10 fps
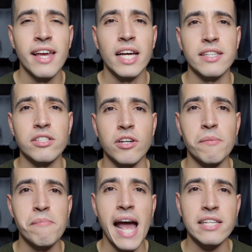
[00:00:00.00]
as I start
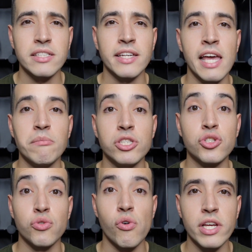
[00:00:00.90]
masking a
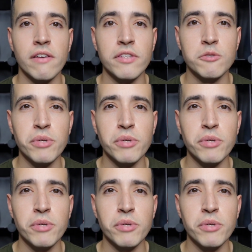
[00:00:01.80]
majority of this